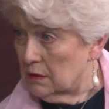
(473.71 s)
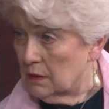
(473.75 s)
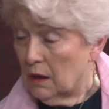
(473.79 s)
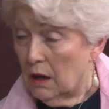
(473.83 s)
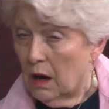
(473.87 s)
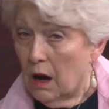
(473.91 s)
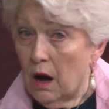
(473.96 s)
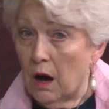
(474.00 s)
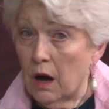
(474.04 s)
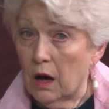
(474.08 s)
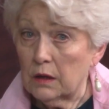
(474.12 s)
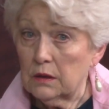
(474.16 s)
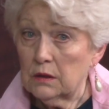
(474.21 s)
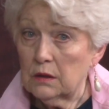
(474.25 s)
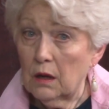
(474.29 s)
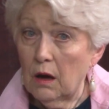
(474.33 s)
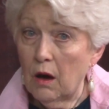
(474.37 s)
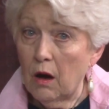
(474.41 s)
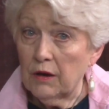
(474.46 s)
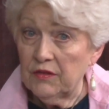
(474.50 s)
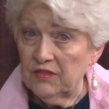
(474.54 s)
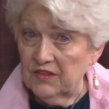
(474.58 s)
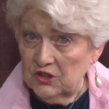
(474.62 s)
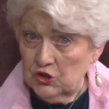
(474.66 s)

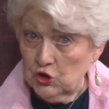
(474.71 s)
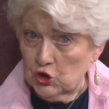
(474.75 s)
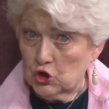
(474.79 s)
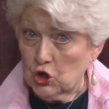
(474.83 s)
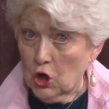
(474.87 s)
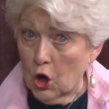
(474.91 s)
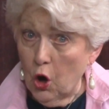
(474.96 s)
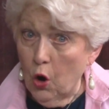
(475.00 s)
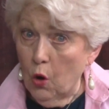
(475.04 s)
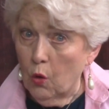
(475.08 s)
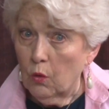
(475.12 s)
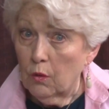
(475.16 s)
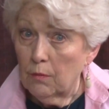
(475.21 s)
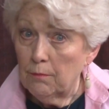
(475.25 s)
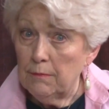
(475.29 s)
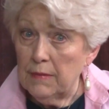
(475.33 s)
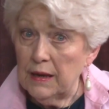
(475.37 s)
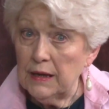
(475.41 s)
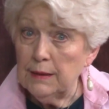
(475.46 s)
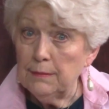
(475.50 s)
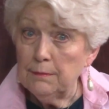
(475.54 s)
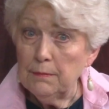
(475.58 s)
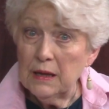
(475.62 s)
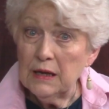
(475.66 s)
on this show,
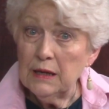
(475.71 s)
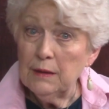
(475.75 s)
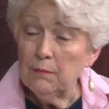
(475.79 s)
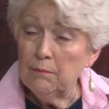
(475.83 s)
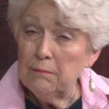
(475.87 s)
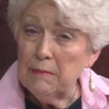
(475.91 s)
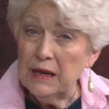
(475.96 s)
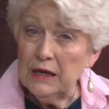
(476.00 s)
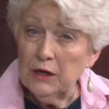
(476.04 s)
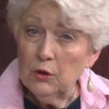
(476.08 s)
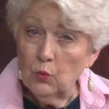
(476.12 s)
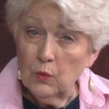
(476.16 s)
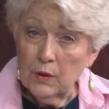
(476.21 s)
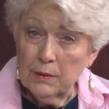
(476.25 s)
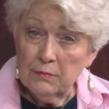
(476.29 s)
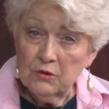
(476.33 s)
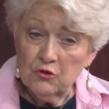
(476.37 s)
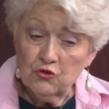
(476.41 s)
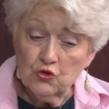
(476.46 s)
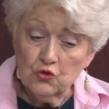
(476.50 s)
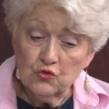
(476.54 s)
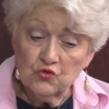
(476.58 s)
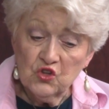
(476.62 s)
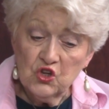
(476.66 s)
many women
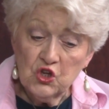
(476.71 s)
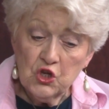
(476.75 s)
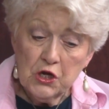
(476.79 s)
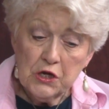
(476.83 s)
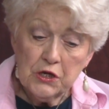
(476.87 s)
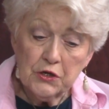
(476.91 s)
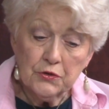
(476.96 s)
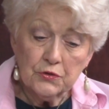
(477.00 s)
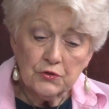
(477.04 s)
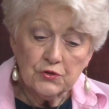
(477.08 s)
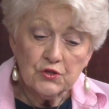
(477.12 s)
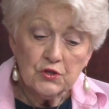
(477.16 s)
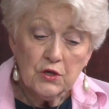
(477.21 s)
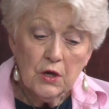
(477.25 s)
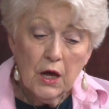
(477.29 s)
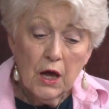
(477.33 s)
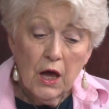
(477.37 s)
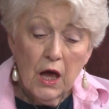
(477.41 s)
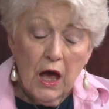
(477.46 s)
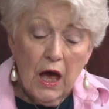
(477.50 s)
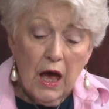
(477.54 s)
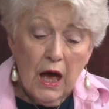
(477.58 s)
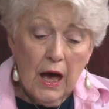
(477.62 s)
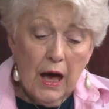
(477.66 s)
through the years,
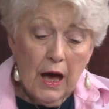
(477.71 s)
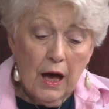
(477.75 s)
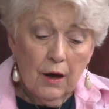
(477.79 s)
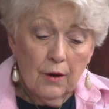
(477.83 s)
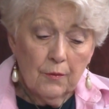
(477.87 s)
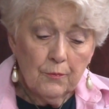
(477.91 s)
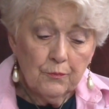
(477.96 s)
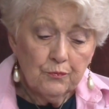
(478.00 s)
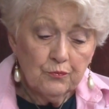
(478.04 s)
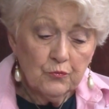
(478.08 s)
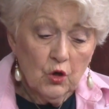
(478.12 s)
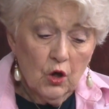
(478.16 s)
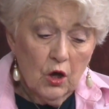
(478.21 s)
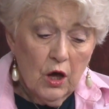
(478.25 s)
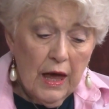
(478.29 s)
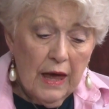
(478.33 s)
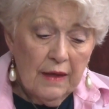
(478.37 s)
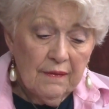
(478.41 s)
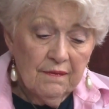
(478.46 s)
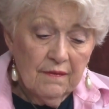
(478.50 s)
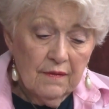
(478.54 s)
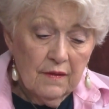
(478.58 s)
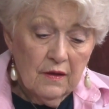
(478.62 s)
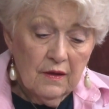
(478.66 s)

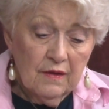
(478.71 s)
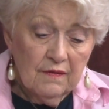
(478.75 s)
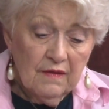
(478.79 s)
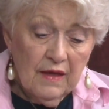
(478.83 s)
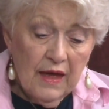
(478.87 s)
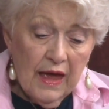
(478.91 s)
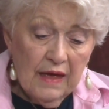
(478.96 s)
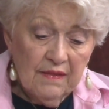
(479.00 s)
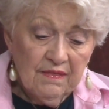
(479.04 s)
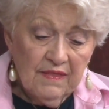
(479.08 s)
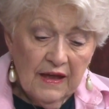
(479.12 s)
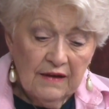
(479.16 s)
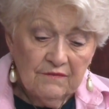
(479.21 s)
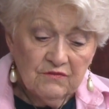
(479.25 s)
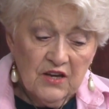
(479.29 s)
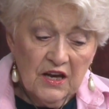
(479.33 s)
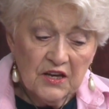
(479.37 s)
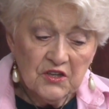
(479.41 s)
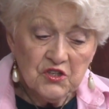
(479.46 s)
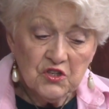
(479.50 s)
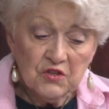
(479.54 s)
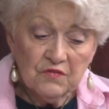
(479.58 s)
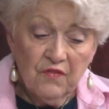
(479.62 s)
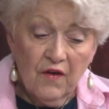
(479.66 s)
and they've
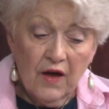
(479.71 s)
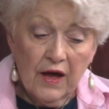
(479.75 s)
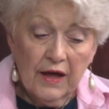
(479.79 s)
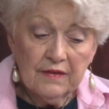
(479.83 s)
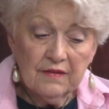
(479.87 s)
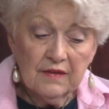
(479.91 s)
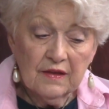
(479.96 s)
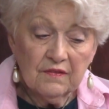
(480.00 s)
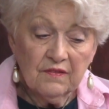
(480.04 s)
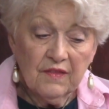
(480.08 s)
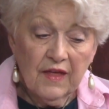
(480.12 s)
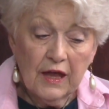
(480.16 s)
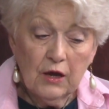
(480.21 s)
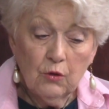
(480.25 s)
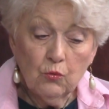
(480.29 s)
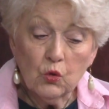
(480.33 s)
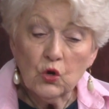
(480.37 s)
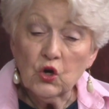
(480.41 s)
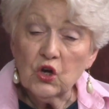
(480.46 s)
testified that they were